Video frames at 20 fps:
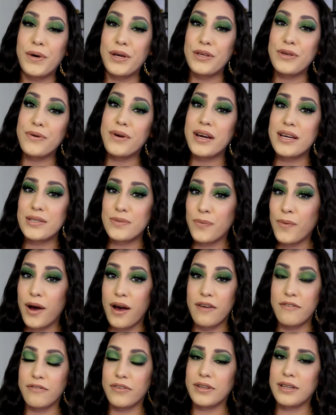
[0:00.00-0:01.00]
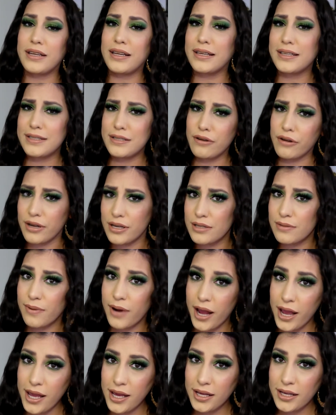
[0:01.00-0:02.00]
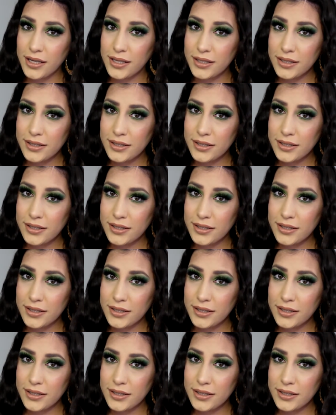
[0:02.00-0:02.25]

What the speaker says: what you guys want for the next series, right?